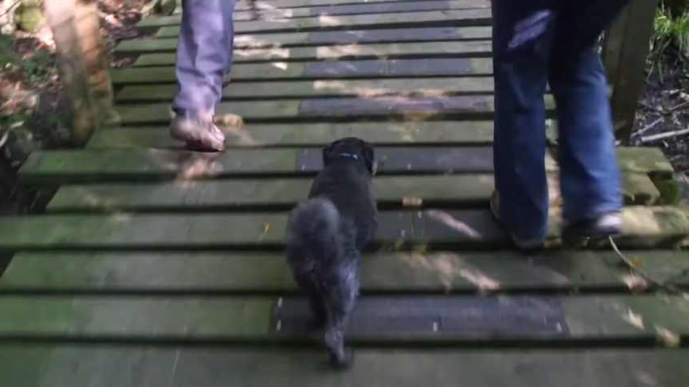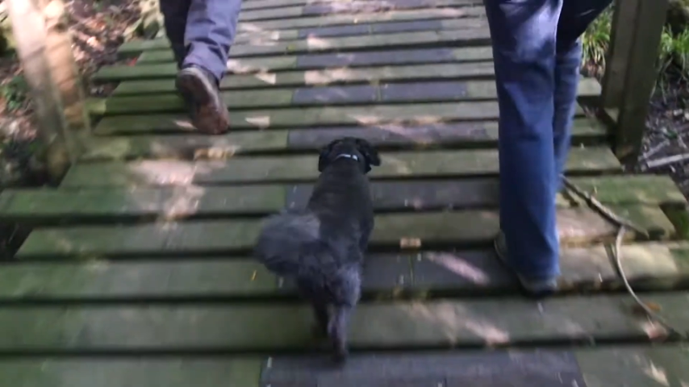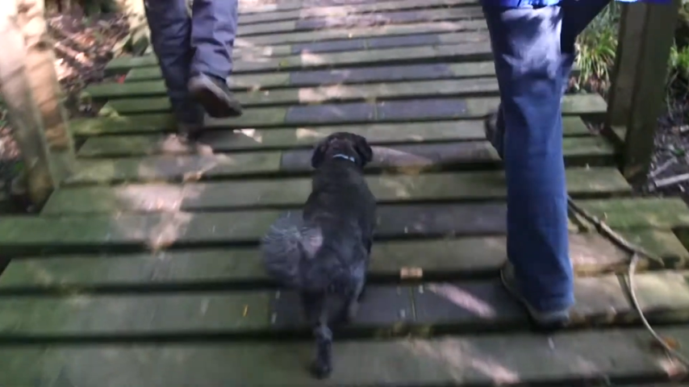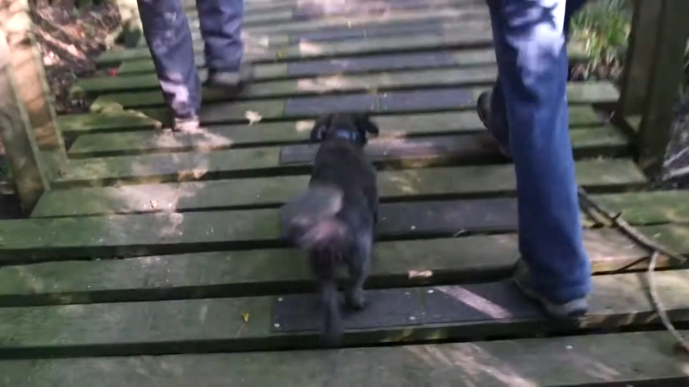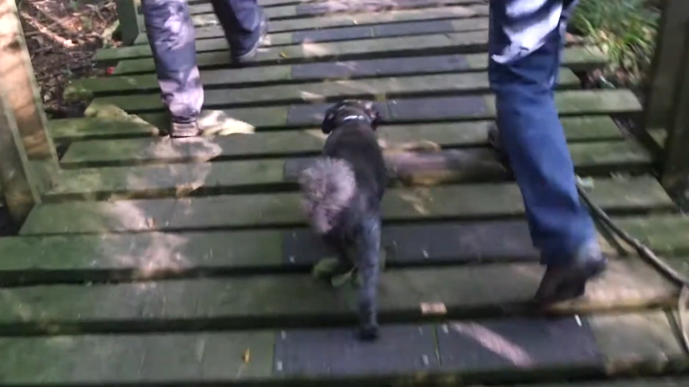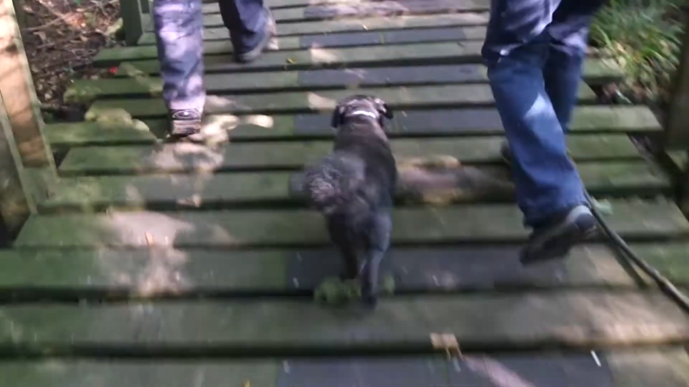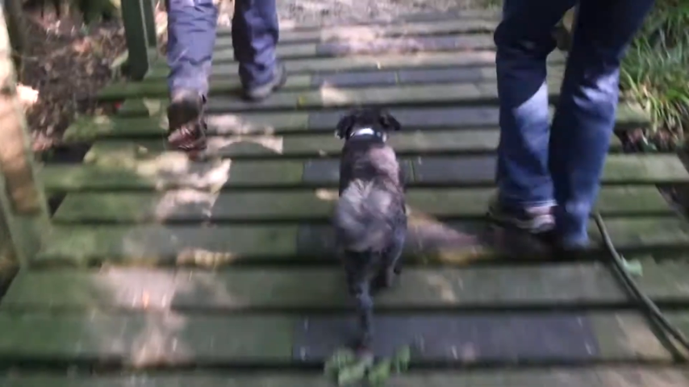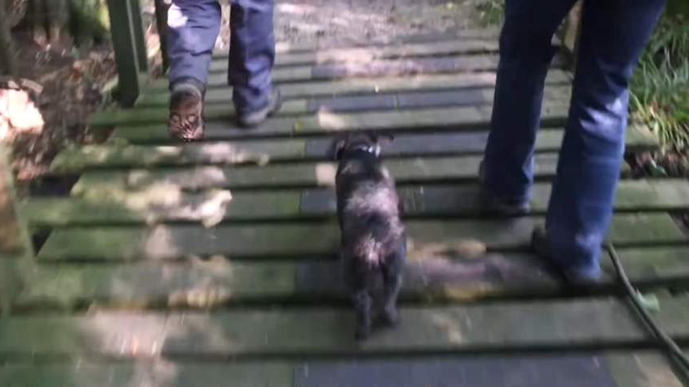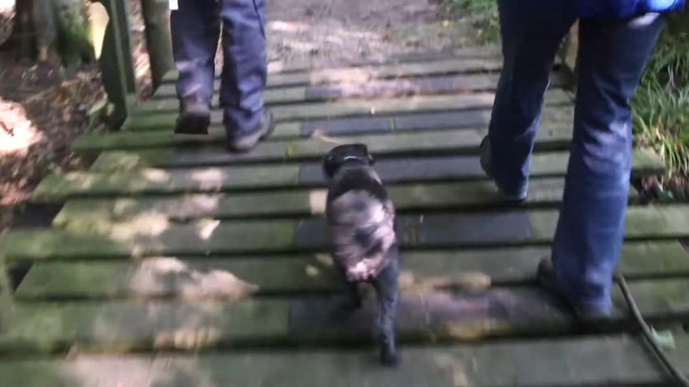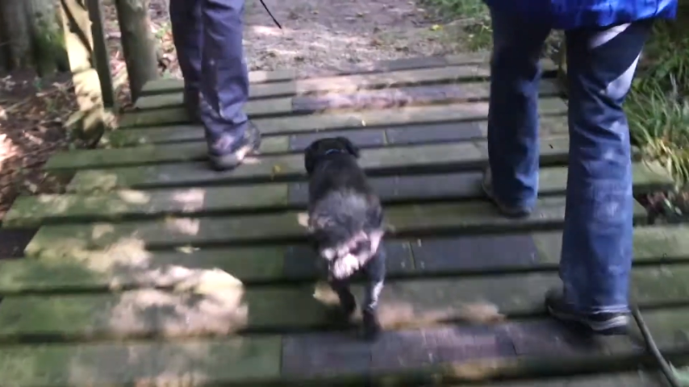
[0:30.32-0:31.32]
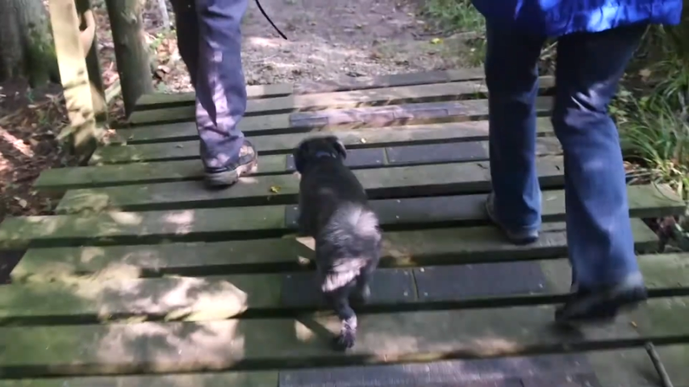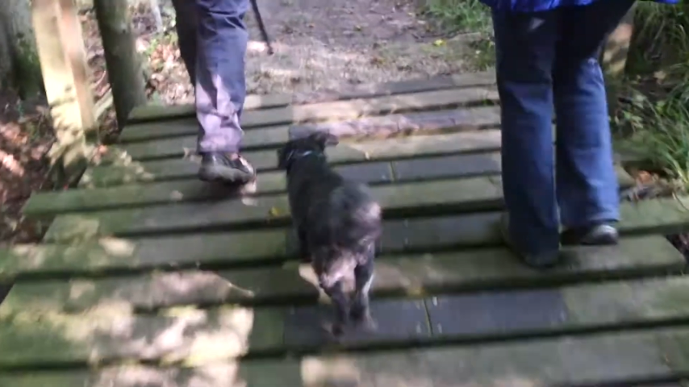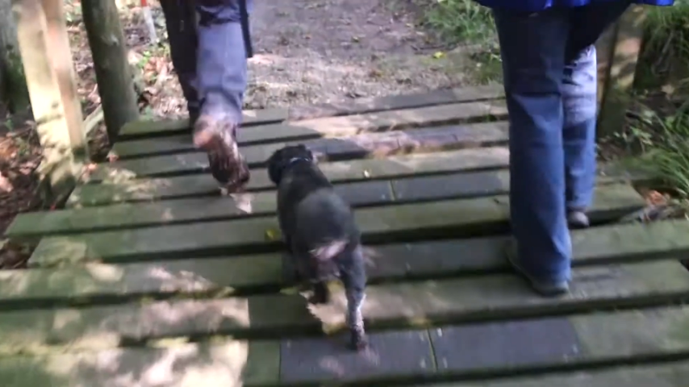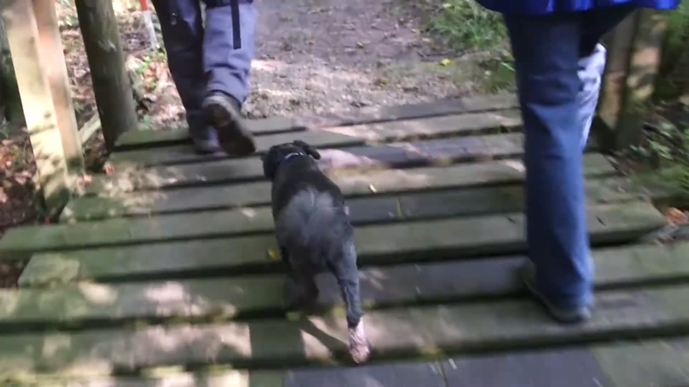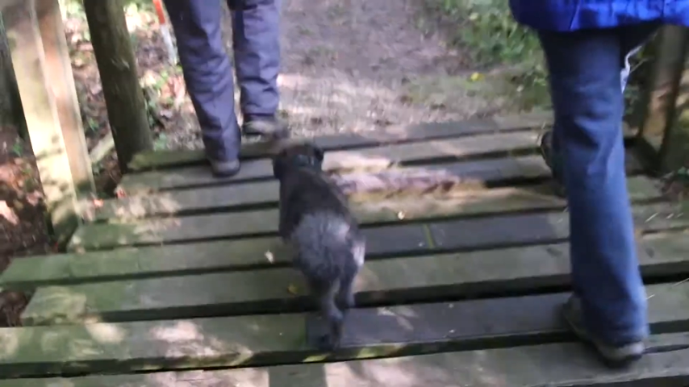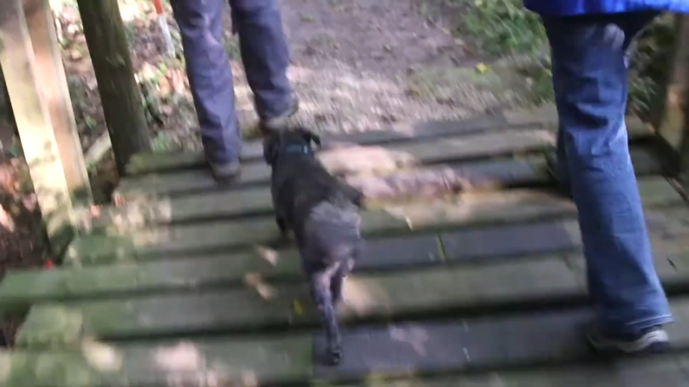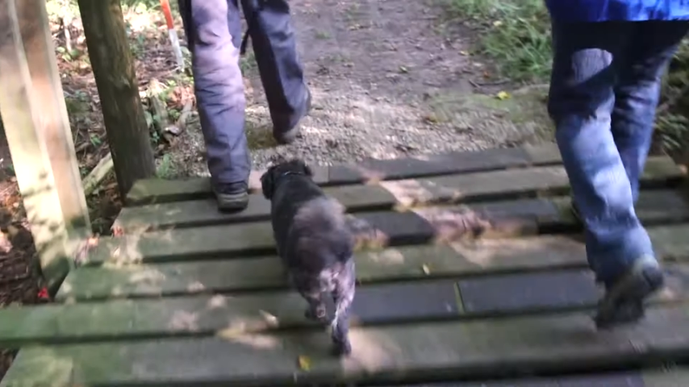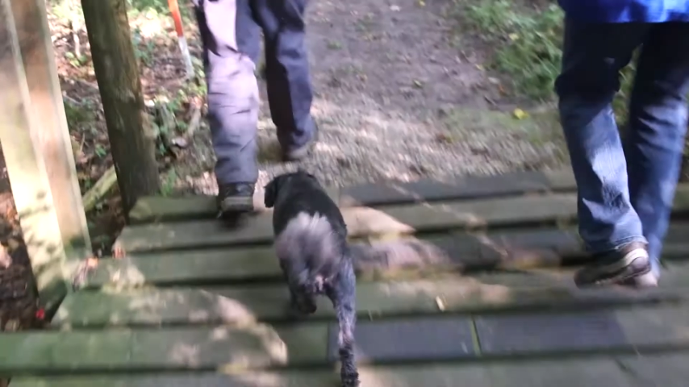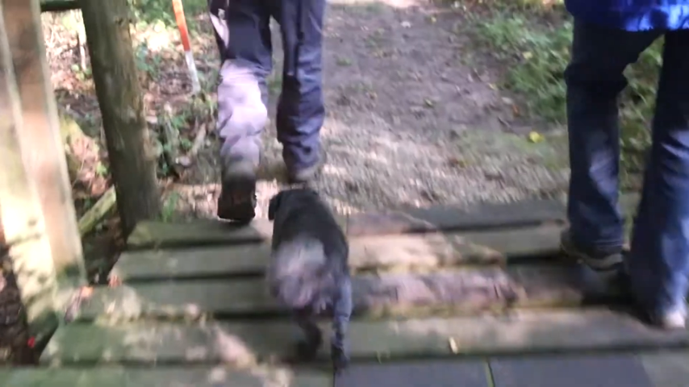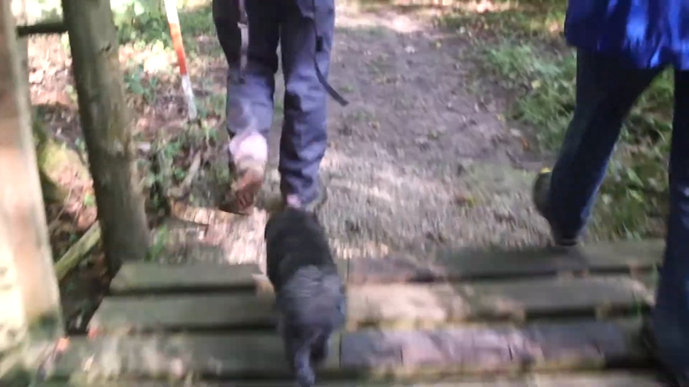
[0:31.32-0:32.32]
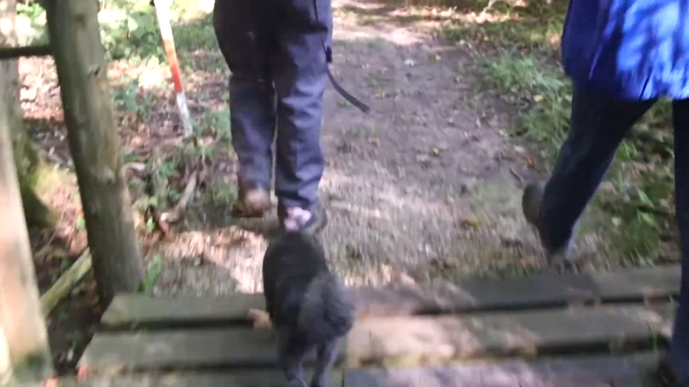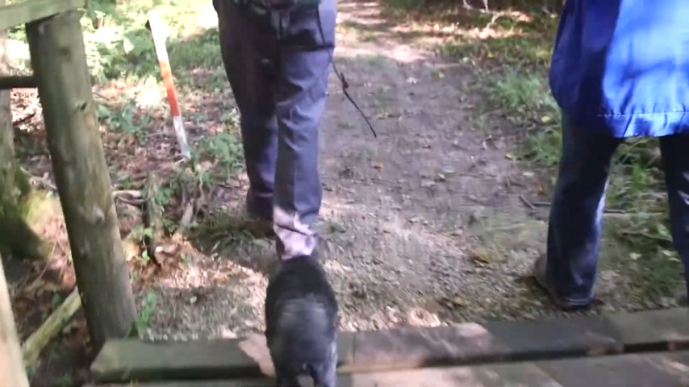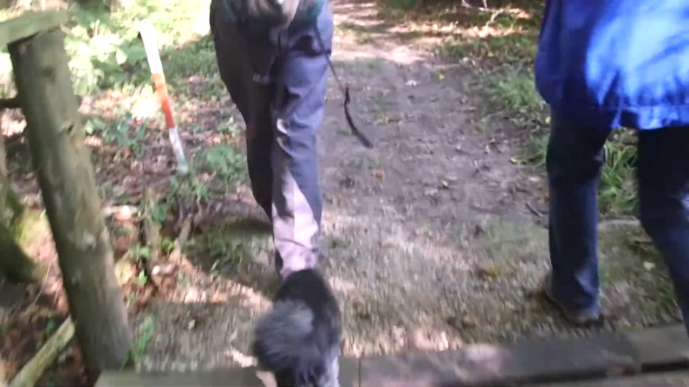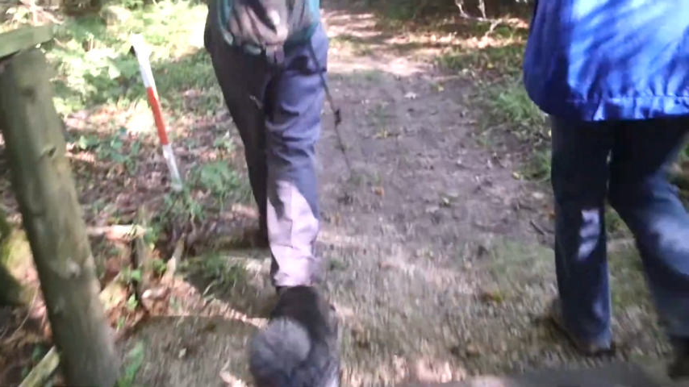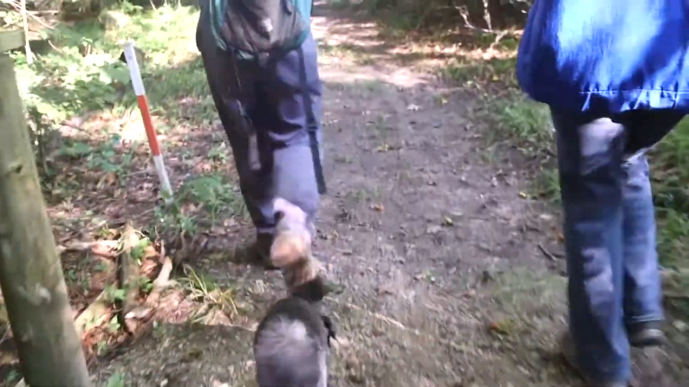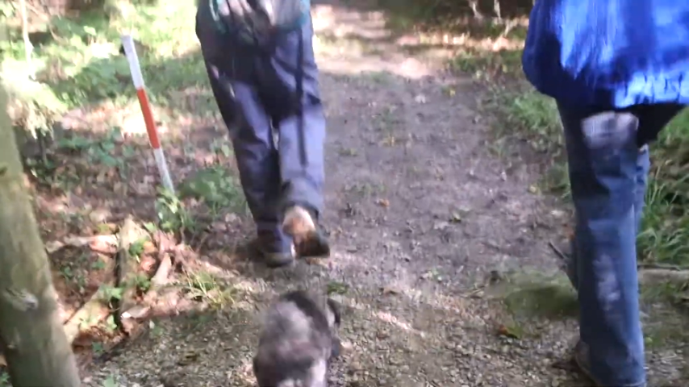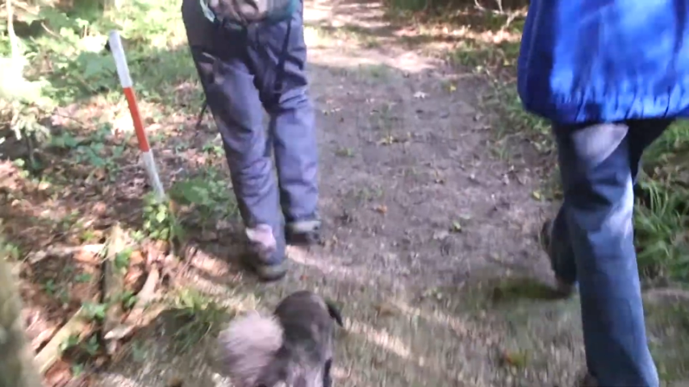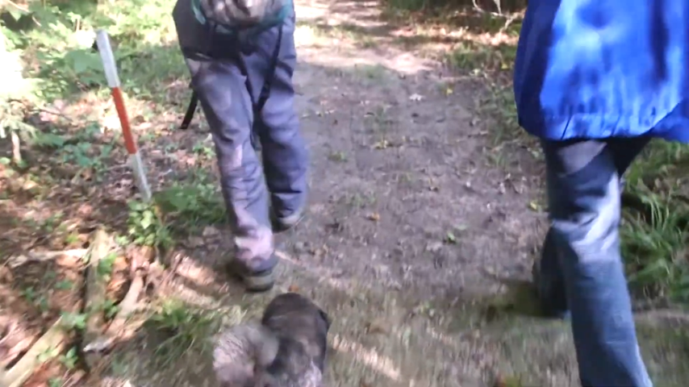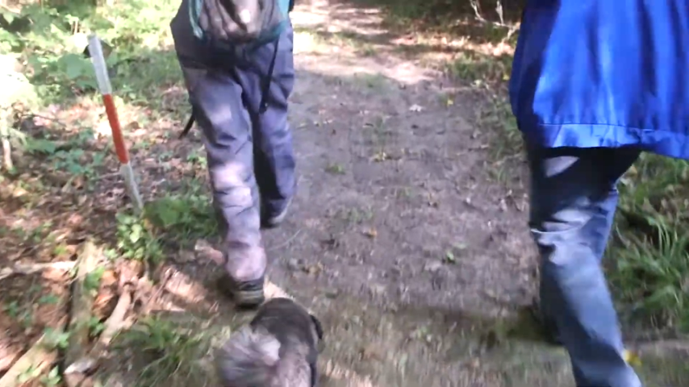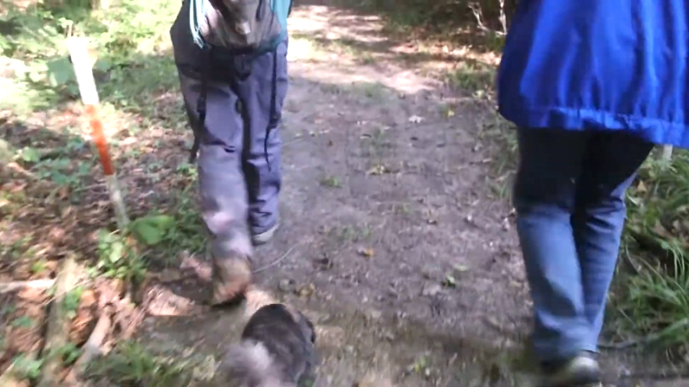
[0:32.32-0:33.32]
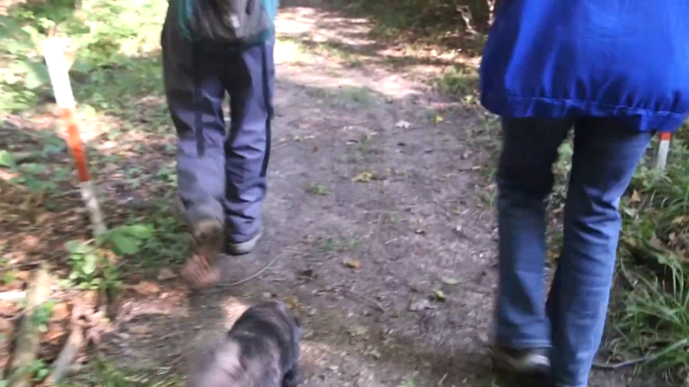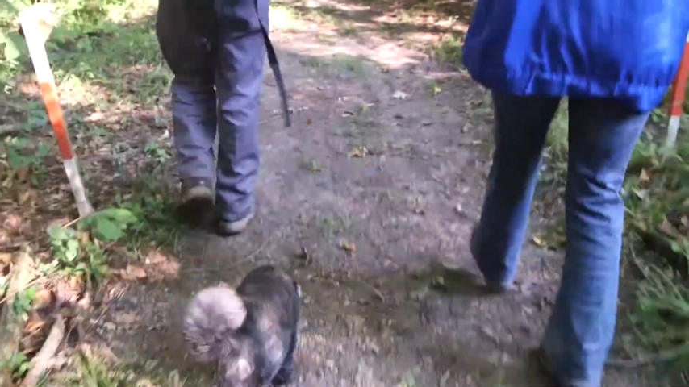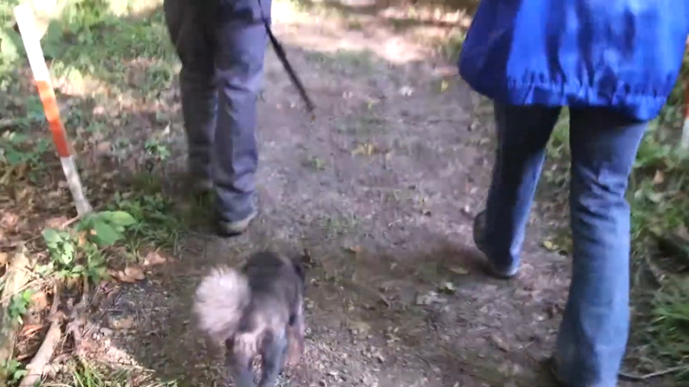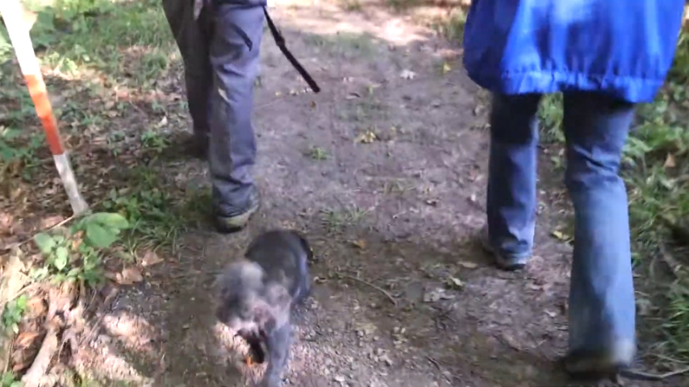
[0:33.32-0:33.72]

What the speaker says: Nobody's mouth can be seen.